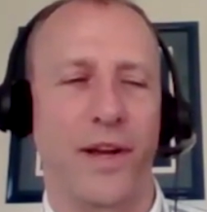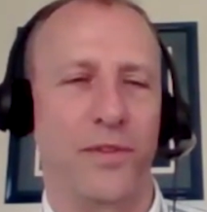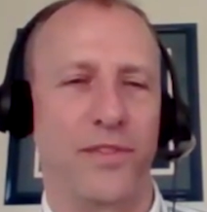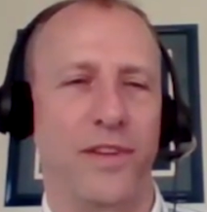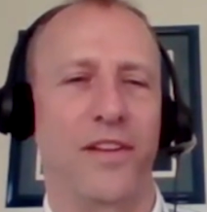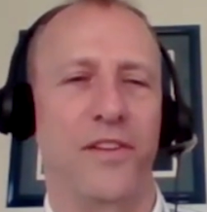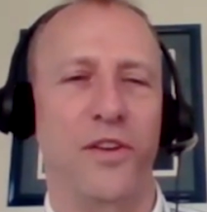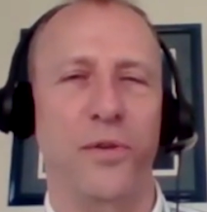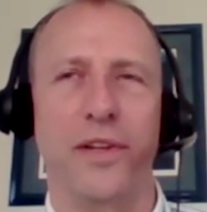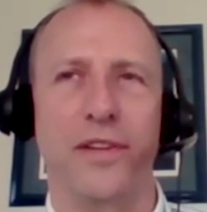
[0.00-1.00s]
I was uh,
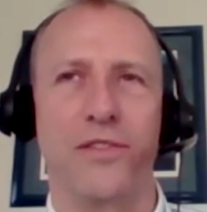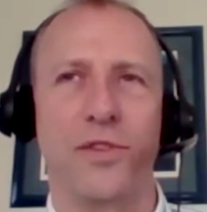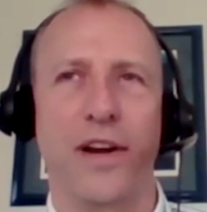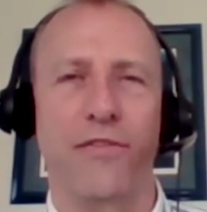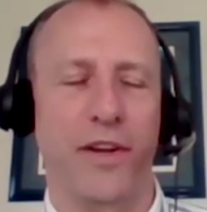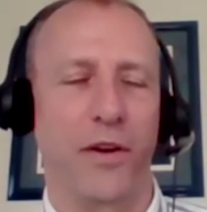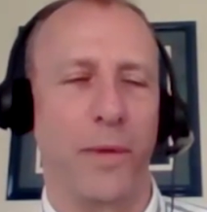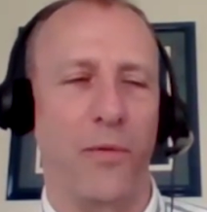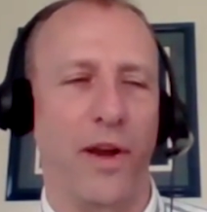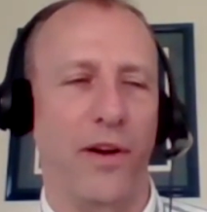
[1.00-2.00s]
new and trying to figure
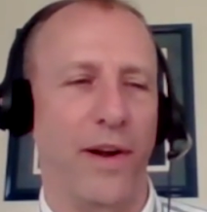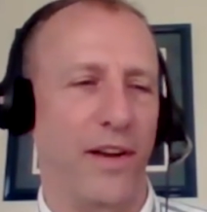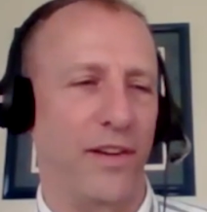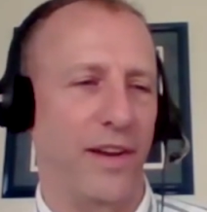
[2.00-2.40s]
my way around.